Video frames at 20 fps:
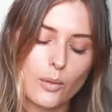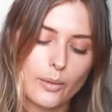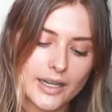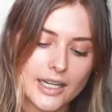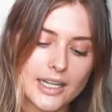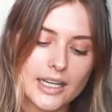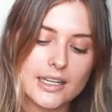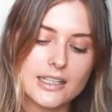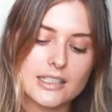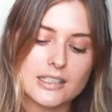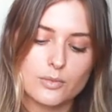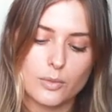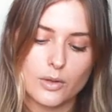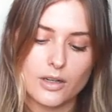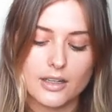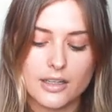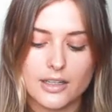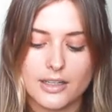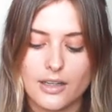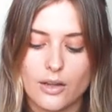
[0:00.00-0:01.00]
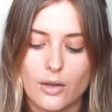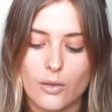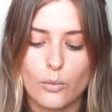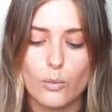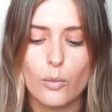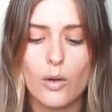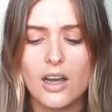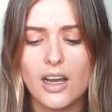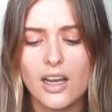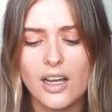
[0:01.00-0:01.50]
All we need is one,
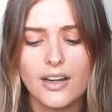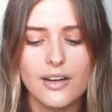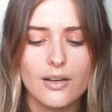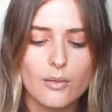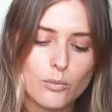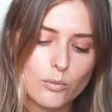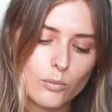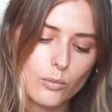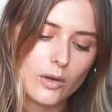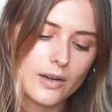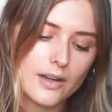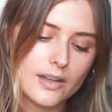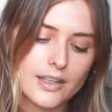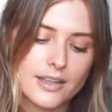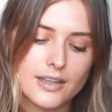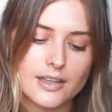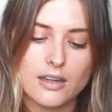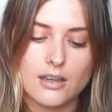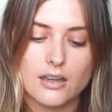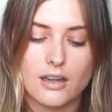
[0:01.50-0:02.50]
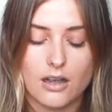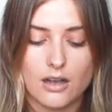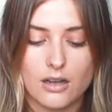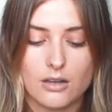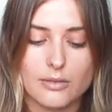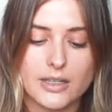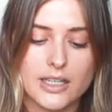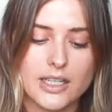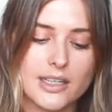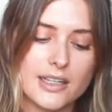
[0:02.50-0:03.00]
one, one.
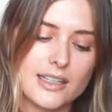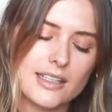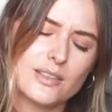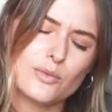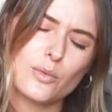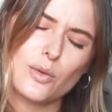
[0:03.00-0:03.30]
All we need